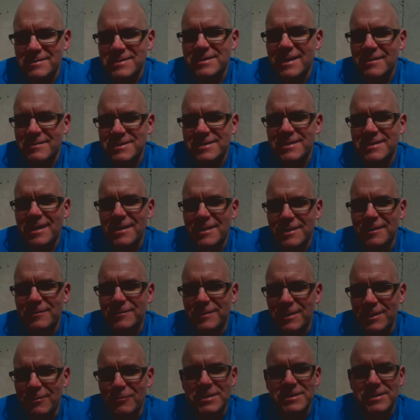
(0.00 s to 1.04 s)
That was kind of
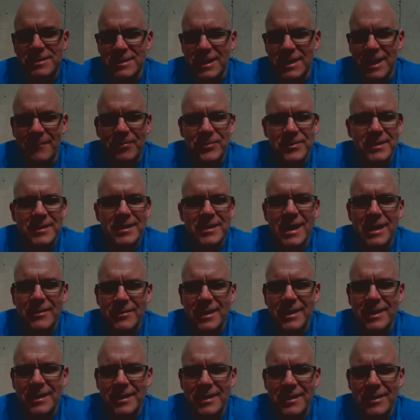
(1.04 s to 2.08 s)
nifty. Once again, kind of
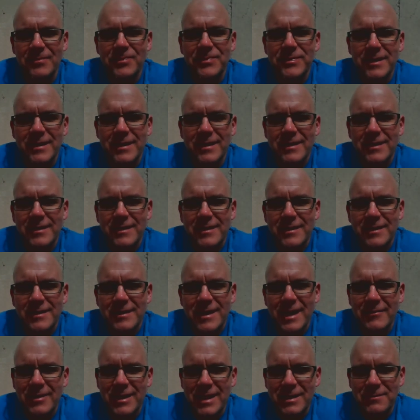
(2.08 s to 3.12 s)

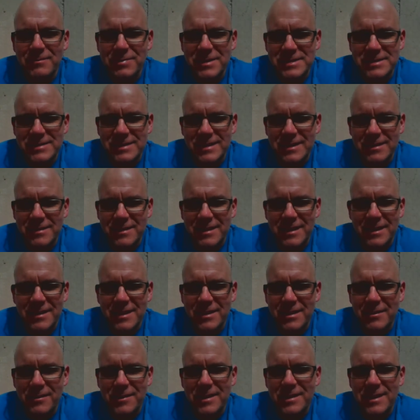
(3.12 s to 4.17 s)
an NPC thing.
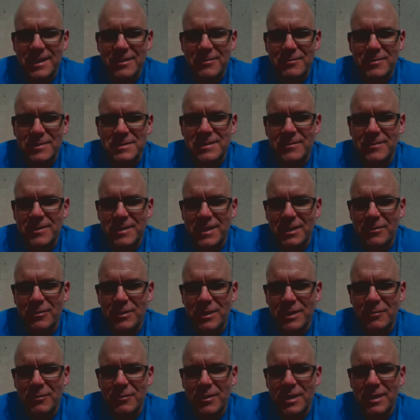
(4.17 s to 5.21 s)
I don't think that would be something I'd
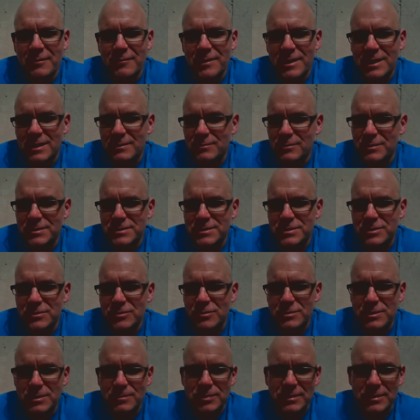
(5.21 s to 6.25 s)
really want available
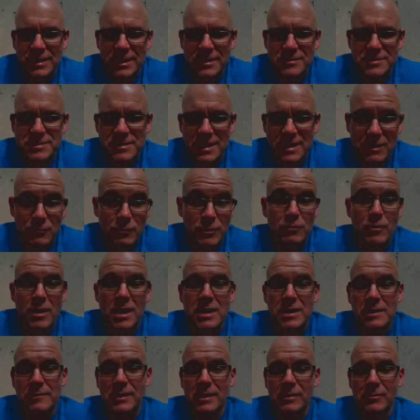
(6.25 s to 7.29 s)
to players. I wouldn't
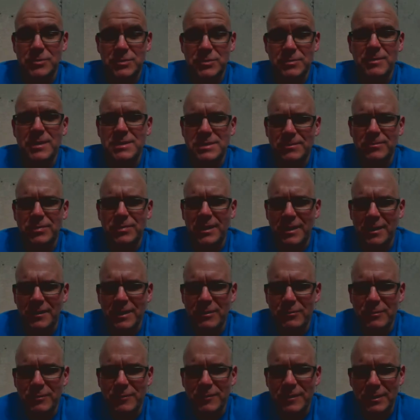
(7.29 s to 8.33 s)
want it available to me as a player. I
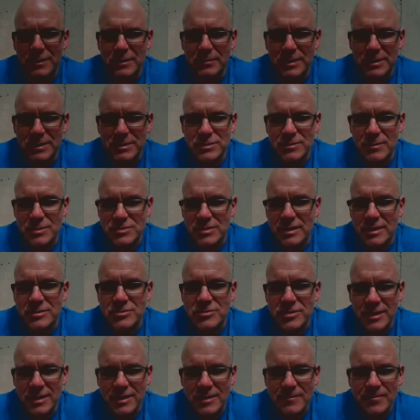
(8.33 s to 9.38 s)
think it would feel a little bit too much like
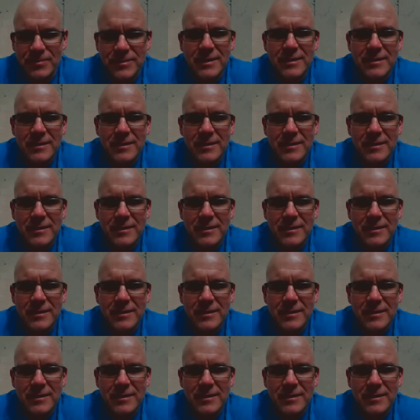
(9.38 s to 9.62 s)
cheating.